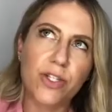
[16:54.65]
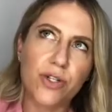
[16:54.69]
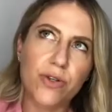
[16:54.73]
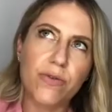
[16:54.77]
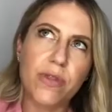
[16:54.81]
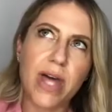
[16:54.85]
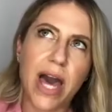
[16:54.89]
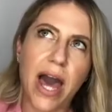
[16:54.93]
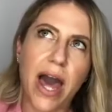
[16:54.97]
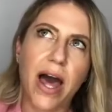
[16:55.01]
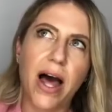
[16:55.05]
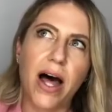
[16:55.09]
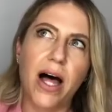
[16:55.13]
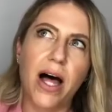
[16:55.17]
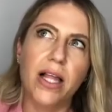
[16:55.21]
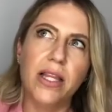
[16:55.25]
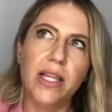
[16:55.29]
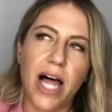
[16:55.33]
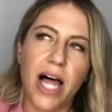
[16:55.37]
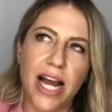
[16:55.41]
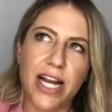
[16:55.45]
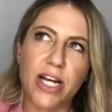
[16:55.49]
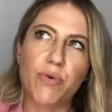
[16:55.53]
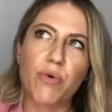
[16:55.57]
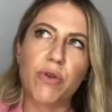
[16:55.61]
do that
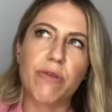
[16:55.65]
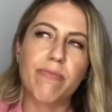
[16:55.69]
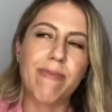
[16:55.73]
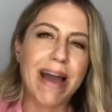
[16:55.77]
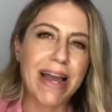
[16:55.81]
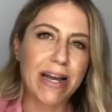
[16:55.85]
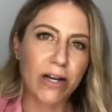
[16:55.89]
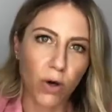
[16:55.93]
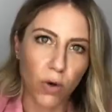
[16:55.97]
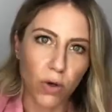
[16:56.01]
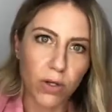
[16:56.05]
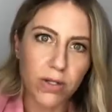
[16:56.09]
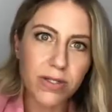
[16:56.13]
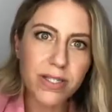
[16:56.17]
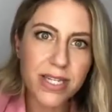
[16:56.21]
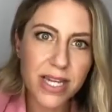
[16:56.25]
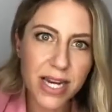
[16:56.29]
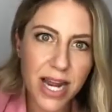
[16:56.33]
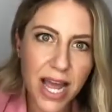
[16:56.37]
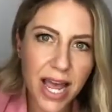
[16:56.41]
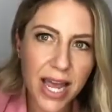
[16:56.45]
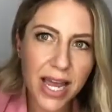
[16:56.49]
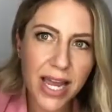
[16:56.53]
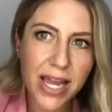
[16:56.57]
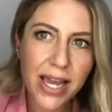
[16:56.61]
aligned with my goals
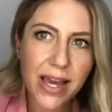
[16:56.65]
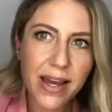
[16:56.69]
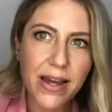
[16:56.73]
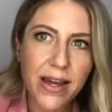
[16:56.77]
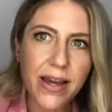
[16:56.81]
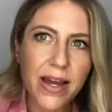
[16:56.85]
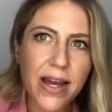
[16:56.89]
today?